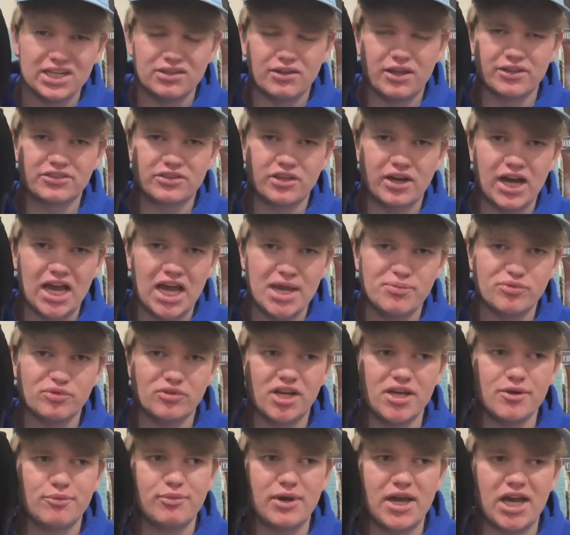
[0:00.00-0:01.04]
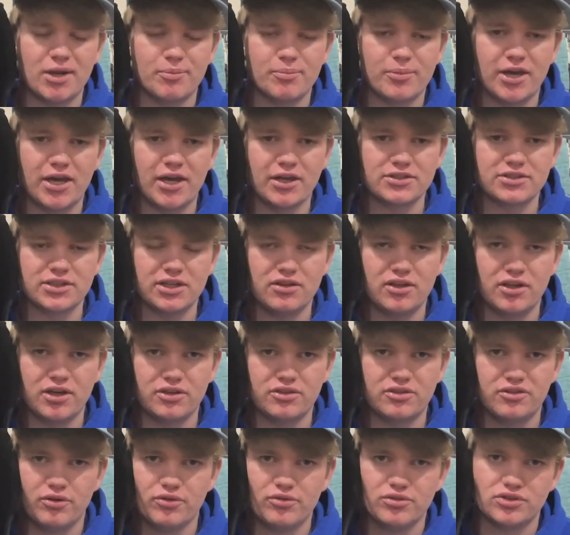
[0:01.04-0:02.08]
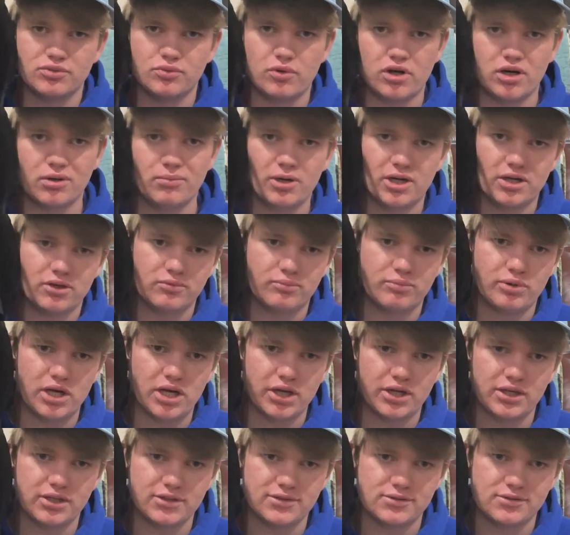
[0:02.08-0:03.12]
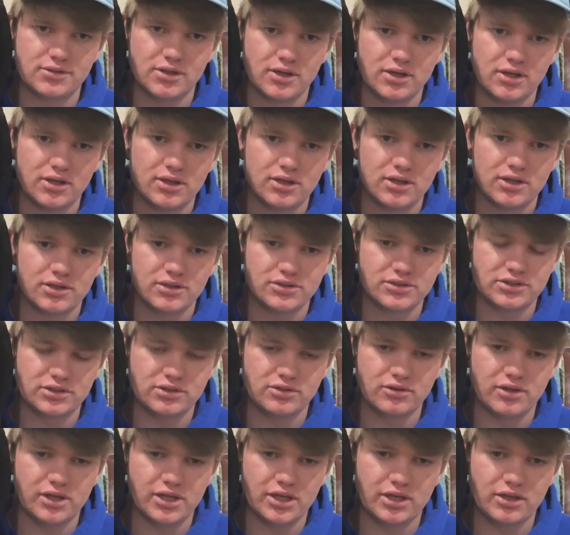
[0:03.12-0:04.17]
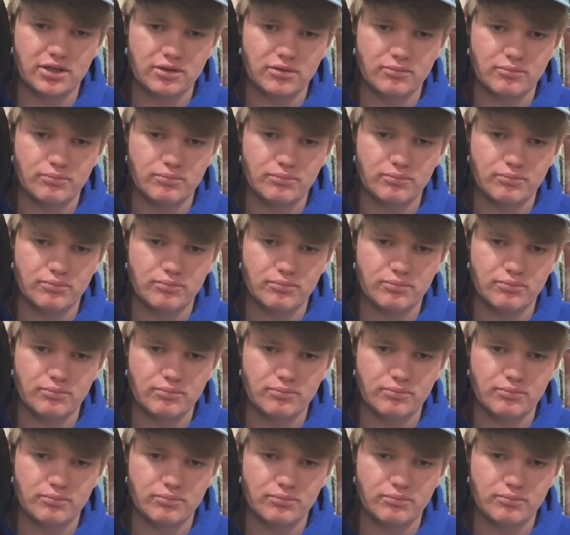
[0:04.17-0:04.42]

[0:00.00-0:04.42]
Like the Hyperlight backpacks, I like those water bottle pockets because they're like